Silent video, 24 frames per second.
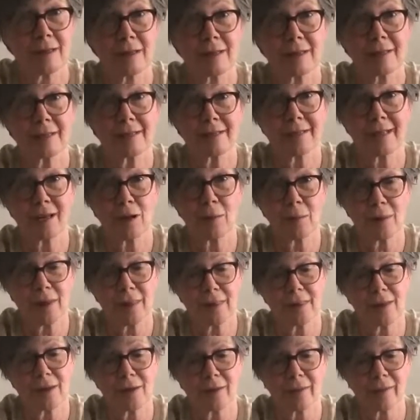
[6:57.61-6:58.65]
to sing
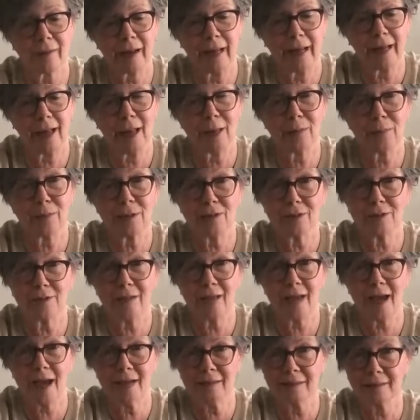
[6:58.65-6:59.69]
with you and help you do
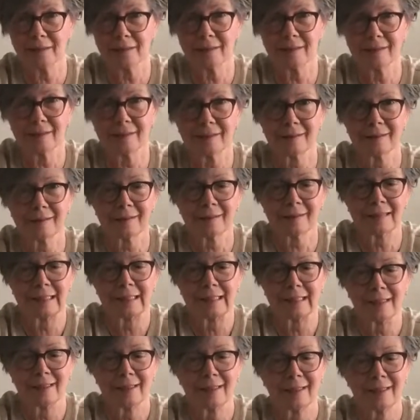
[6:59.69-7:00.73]
the actions.
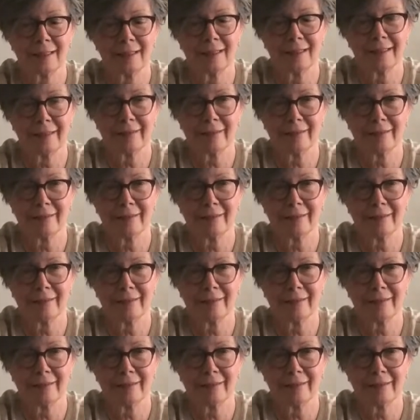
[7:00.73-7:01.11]
Are you